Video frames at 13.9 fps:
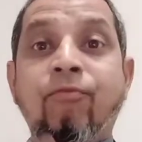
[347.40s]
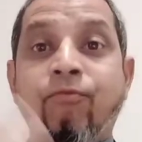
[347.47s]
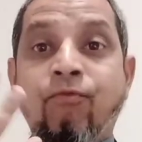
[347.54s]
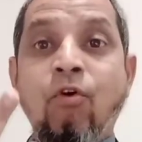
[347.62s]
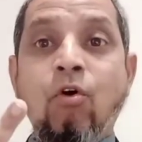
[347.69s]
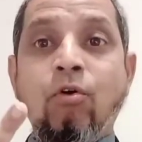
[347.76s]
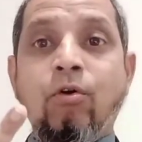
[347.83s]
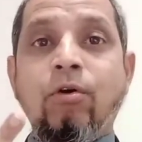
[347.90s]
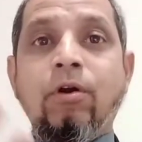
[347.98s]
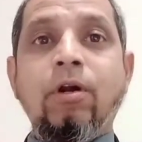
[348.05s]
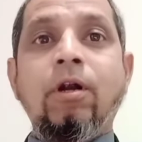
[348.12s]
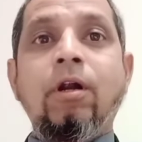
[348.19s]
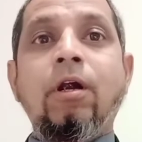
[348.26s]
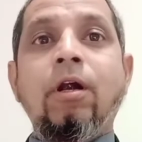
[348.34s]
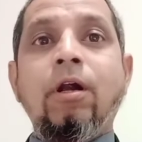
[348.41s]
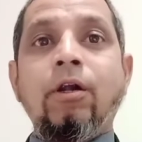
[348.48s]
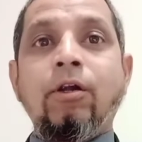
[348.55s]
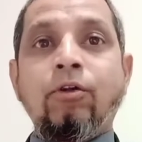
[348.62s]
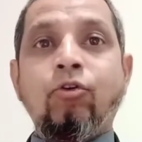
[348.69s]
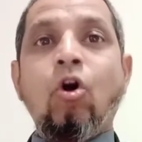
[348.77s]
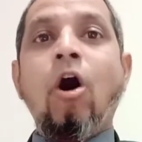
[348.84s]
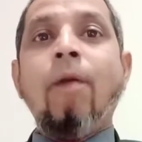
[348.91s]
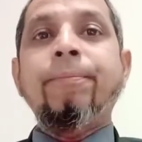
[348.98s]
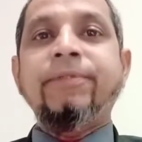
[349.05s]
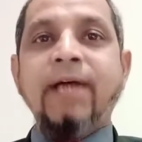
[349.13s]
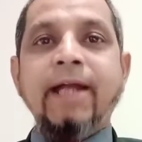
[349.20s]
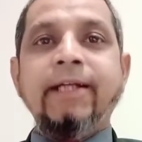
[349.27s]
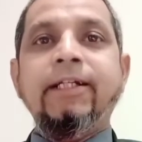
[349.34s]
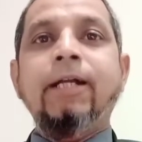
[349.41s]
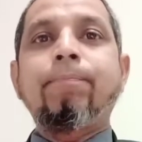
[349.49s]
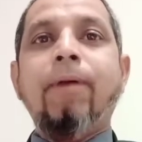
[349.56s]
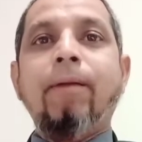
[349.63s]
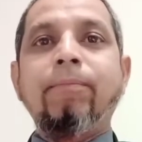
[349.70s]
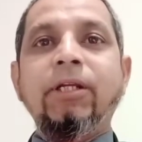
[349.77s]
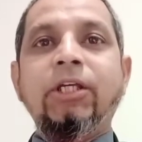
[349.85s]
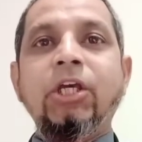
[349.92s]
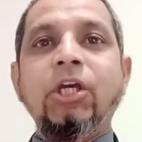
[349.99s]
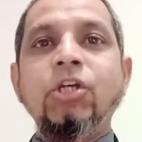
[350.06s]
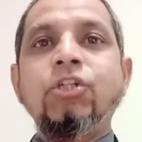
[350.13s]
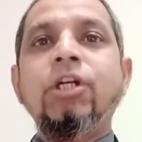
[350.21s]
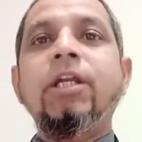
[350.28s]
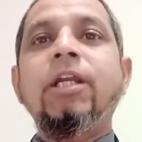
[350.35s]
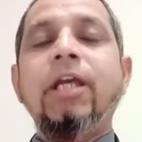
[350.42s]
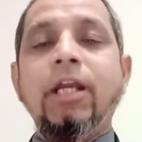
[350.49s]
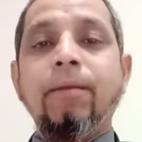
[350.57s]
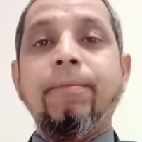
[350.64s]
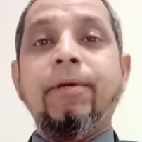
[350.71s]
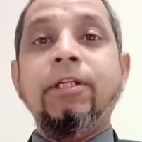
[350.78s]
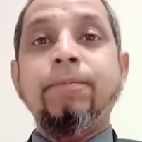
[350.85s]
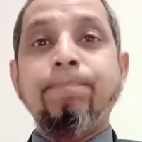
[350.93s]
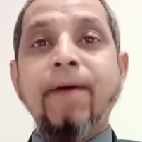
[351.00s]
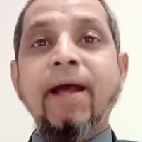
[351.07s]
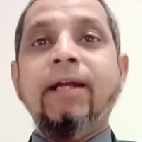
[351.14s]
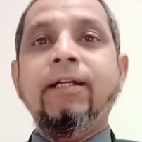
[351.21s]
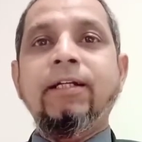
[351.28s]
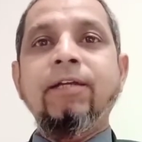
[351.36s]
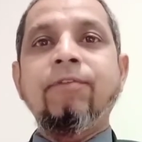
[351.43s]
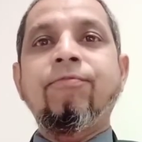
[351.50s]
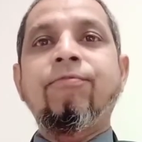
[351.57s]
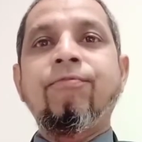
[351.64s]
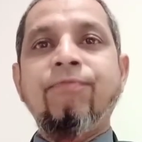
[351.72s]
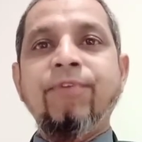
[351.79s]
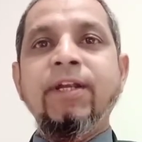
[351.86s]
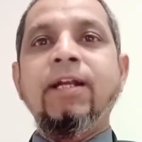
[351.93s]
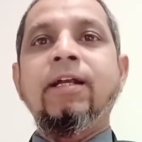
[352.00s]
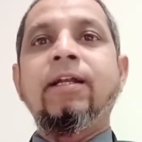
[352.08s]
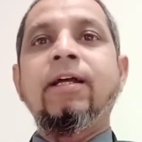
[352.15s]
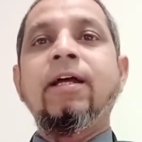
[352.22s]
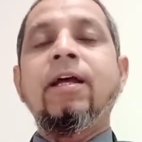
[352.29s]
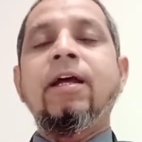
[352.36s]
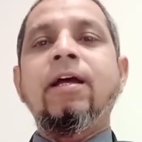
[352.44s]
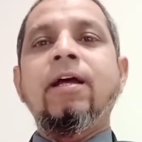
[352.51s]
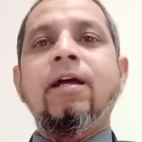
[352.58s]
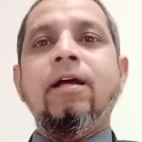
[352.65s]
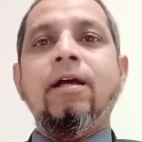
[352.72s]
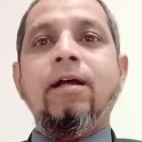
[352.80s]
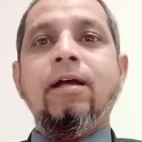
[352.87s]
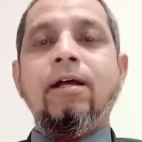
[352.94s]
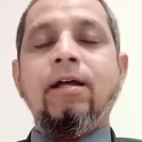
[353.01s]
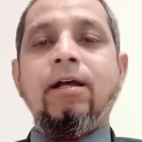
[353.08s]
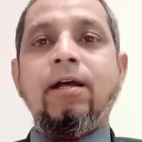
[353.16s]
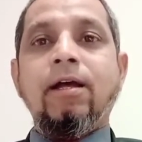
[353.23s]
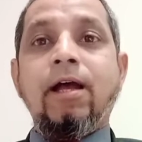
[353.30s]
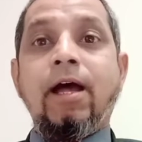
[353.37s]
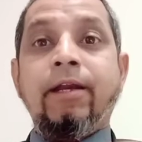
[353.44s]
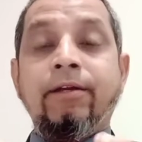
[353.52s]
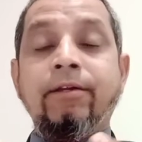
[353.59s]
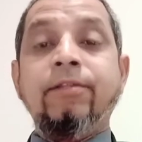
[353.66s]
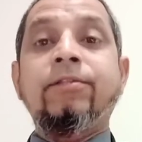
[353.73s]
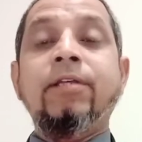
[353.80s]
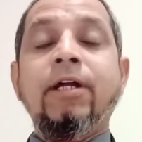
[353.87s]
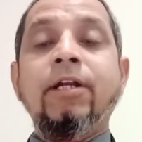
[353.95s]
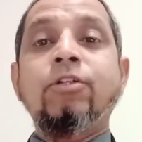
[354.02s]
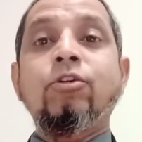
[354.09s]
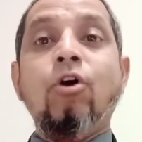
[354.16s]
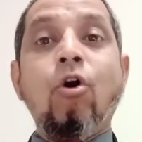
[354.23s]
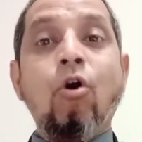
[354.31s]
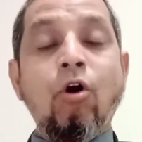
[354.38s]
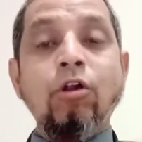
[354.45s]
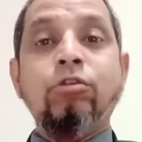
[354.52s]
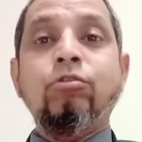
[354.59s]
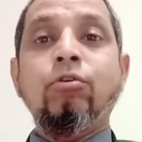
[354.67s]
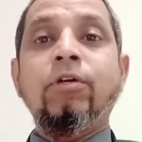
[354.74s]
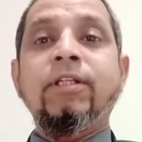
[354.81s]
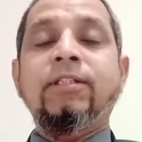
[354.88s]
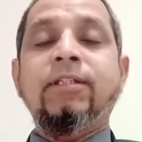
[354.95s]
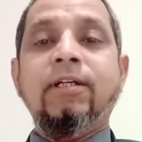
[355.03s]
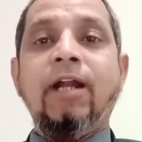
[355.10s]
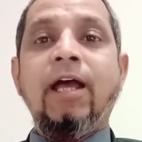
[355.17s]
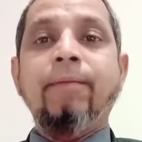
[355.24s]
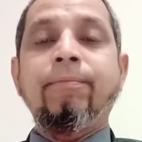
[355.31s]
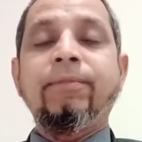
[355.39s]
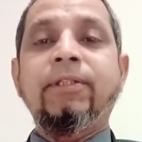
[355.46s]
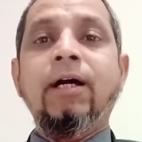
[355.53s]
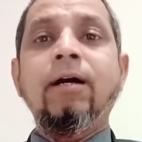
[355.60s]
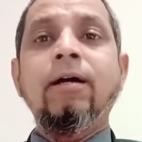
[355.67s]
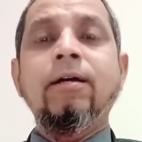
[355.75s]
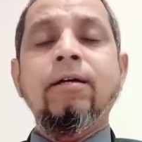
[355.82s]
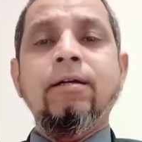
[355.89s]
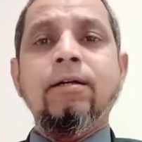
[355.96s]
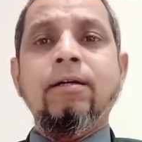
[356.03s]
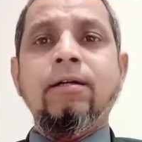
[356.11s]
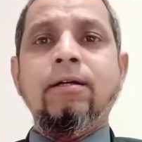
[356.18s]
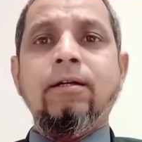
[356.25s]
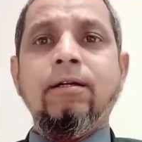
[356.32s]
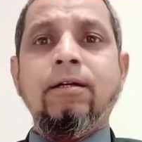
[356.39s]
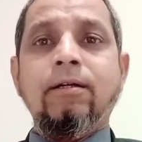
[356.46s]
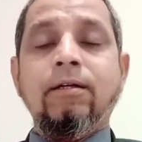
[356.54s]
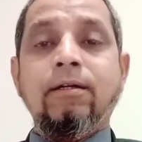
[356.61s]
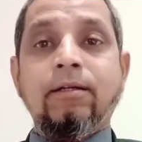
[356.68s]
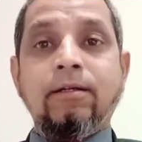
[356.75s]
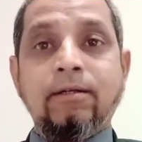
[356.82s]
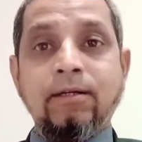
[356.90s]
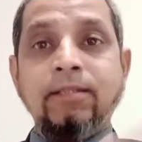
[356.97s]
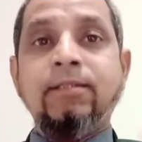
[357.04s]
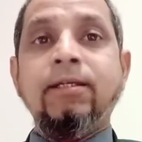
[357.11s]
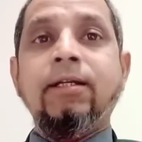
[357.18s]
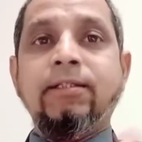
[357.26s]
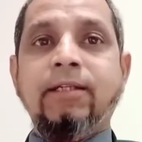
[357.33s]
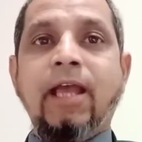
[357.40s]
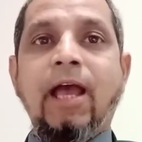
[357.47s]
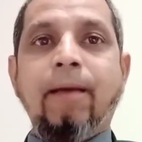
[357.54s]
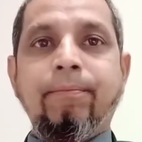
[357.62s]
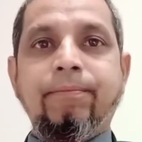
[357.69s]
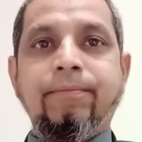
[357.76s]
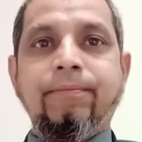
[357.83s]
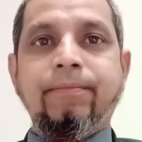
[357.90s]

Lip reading: four, top cited publication in respective field and research also describe the research gap.